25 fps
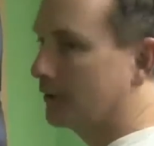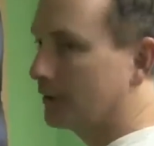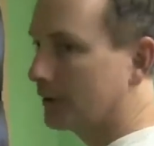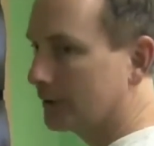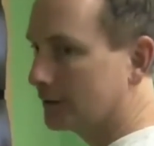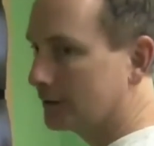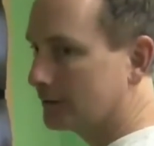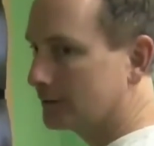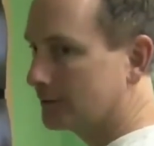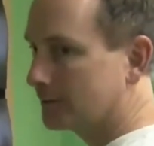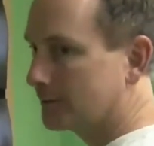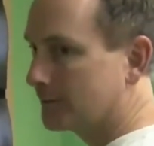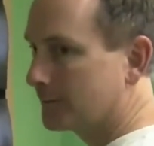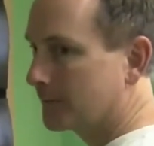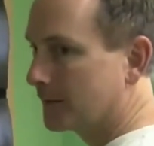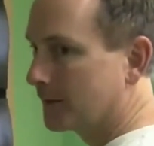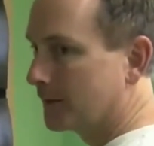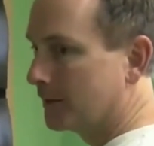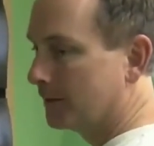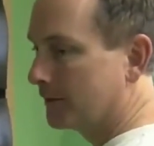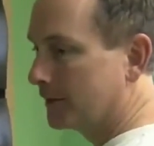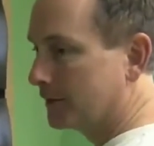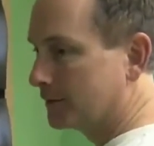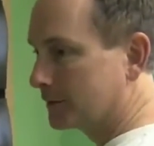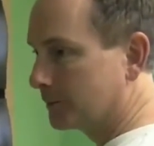on
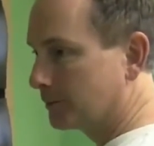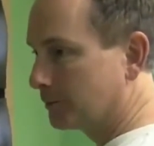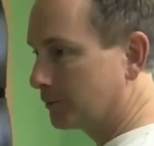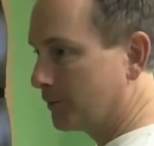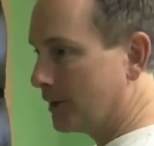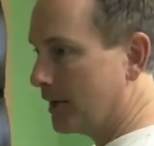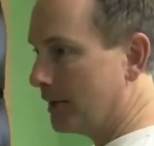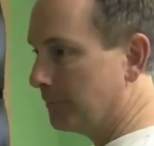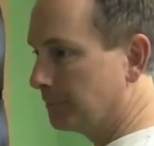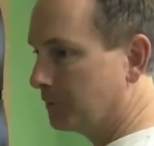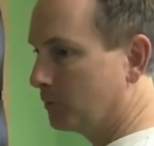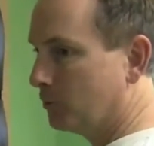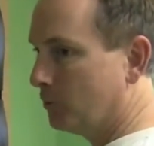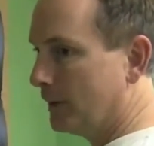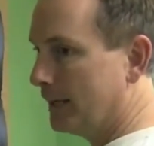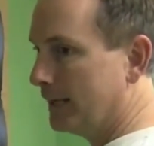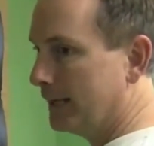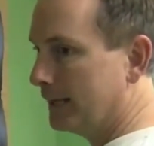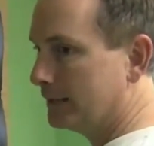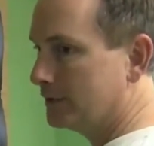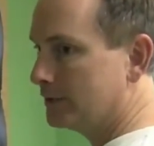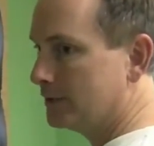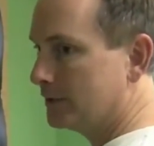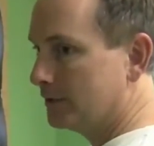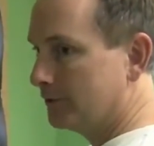it. There's a proper
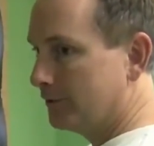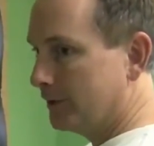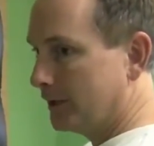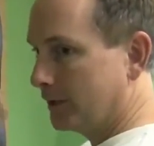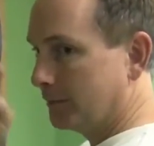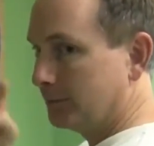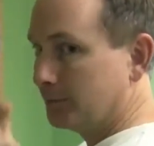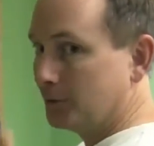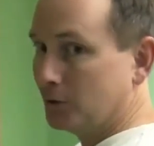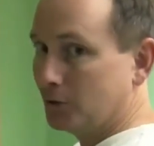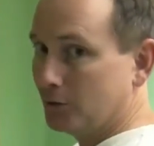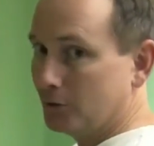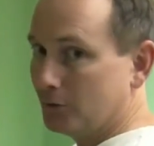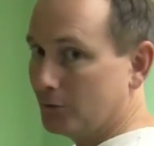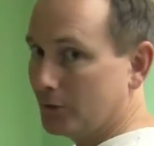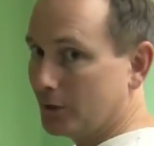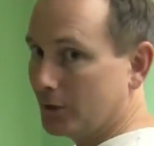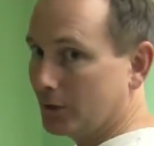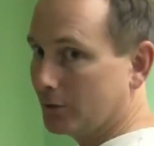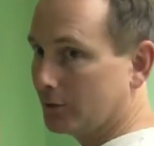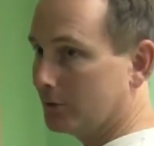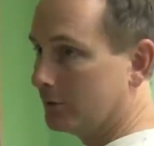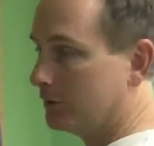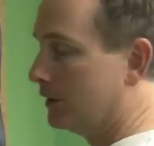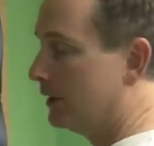way to develop you
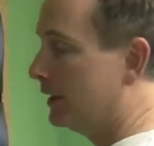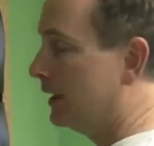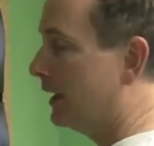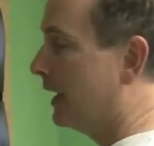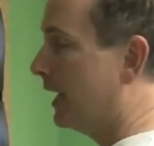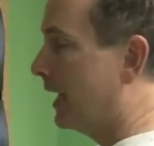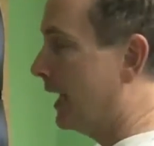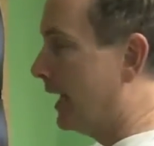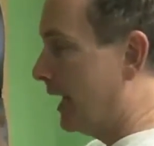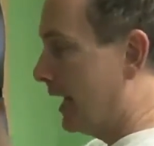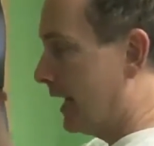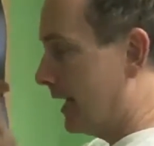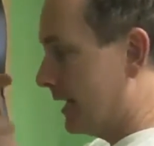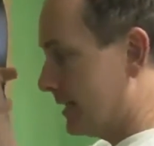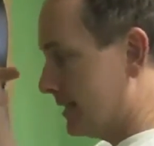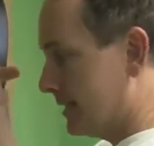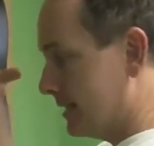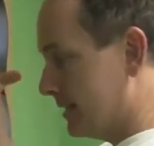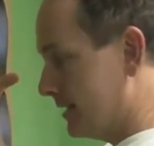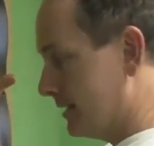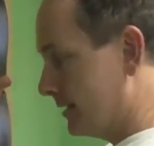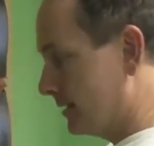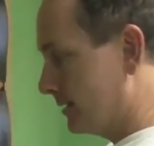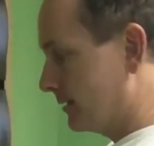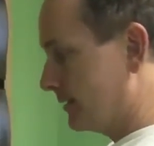though.
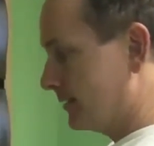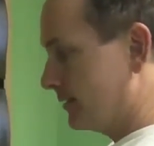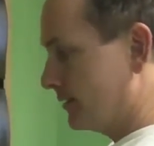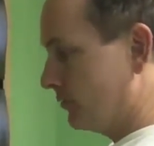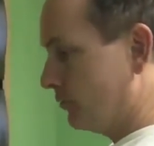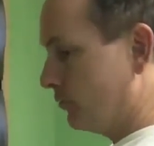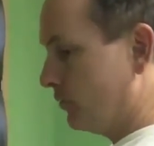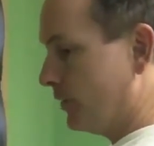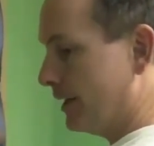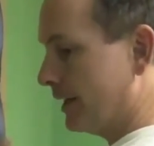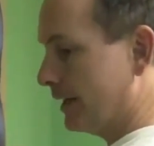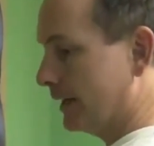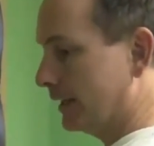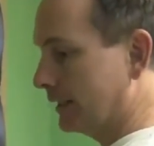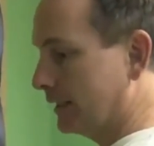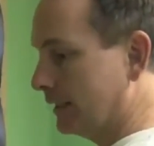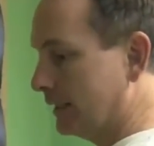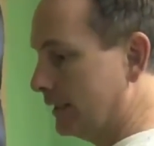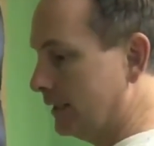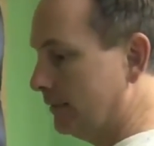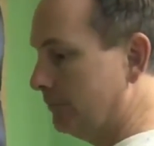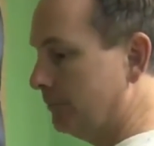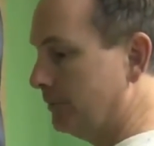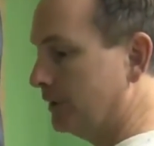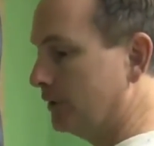And this is the way.
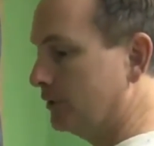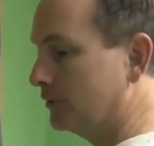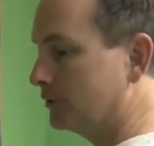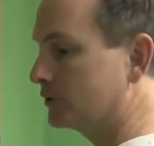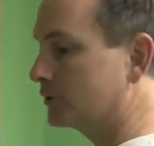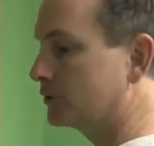Keeping your